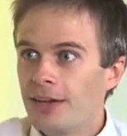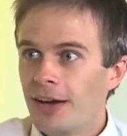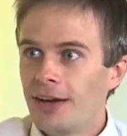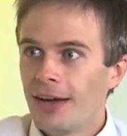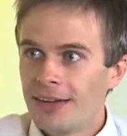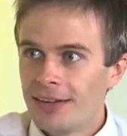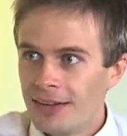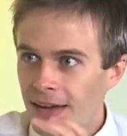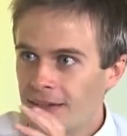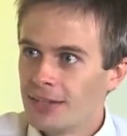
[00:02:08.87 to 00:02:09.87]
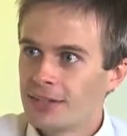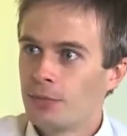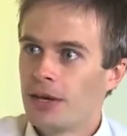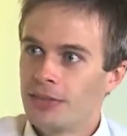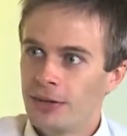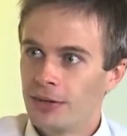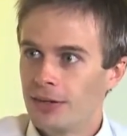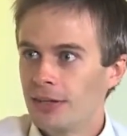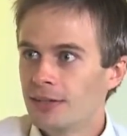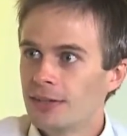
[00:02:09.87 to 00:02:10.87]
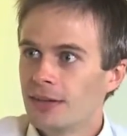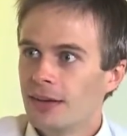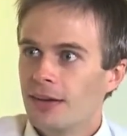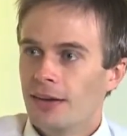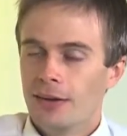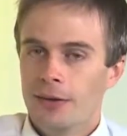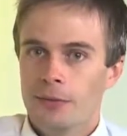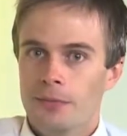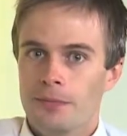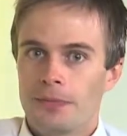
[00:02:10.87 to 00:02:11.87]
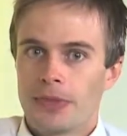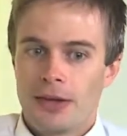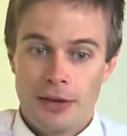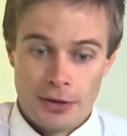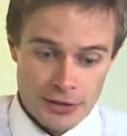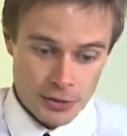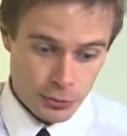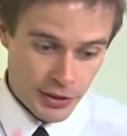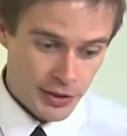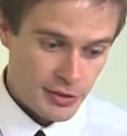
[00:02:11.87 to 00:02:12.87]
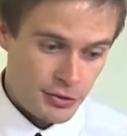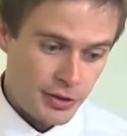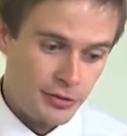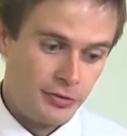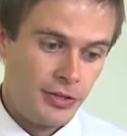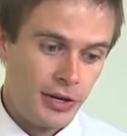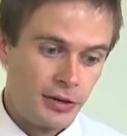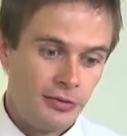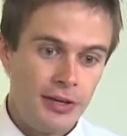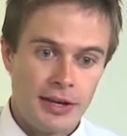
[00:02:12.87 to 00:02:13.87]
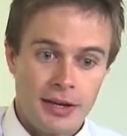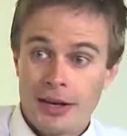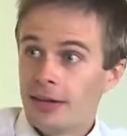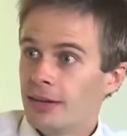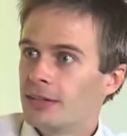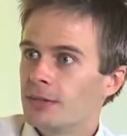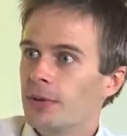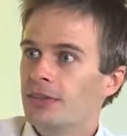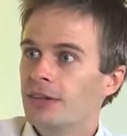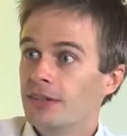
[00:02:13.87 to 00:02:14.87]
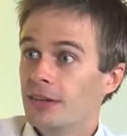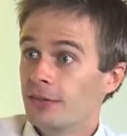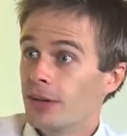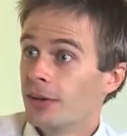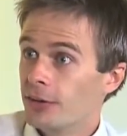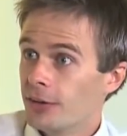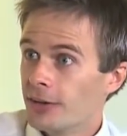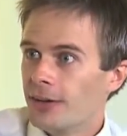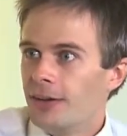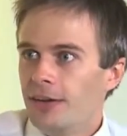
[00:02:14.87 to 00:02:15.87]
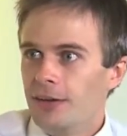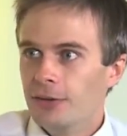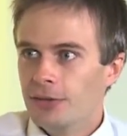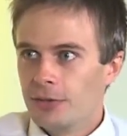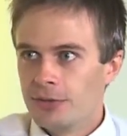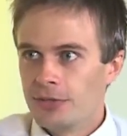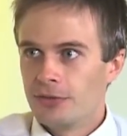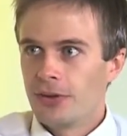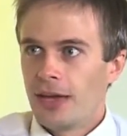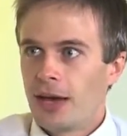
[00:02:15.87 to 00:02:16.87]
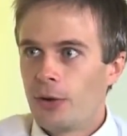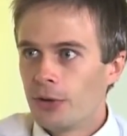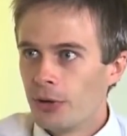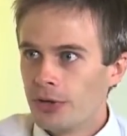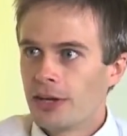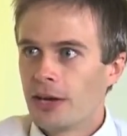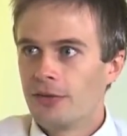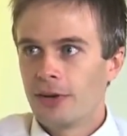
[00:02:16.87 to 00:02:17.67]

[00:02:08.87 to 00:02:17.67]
I can anticipate their needs. Or working as a director of photography, I can anticipate the needs of an editor, in terms of how we're going to cover.